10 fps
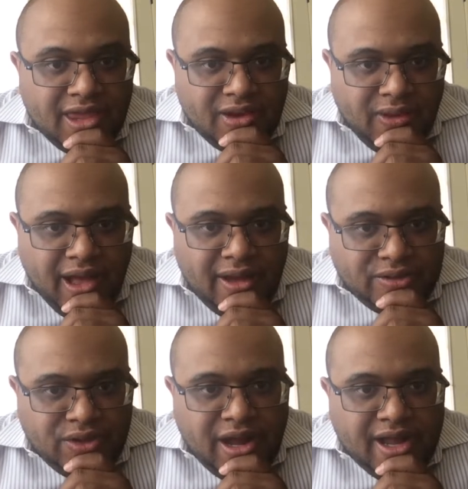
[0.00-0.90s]

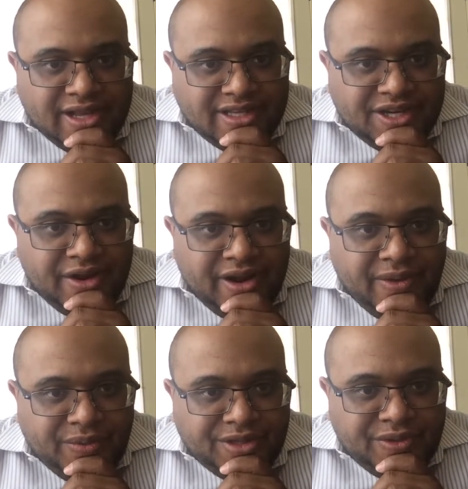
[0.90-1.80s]
I'll try and share
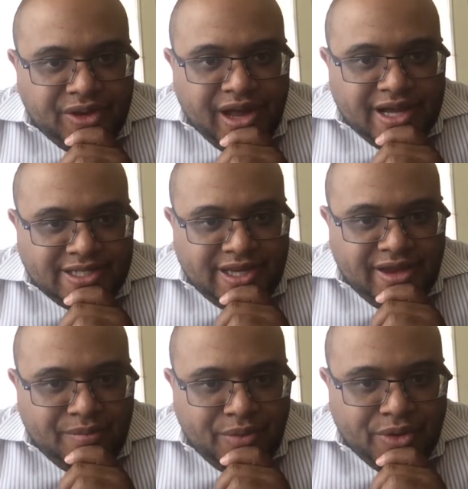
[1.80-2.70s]
that with you guys
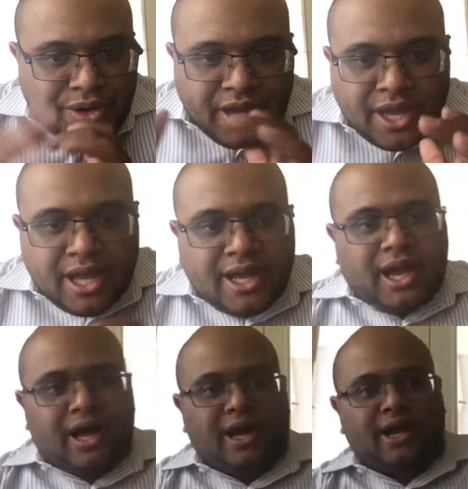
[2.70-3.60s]
again. But
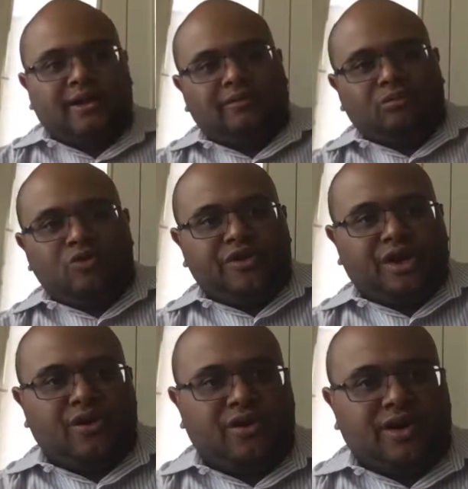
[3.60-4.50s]

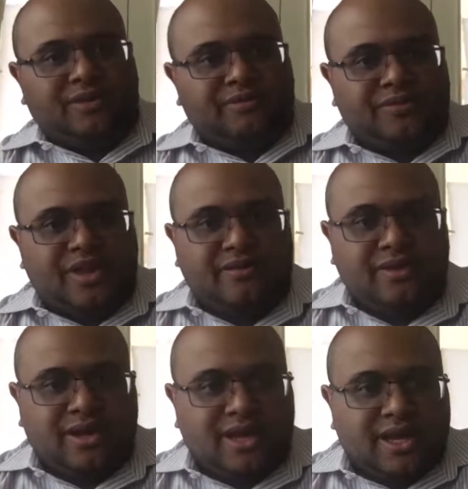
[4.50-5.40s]
moving on,
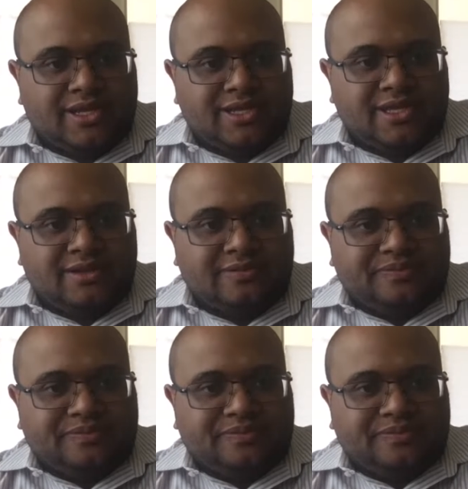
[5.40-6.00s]
nevertheless,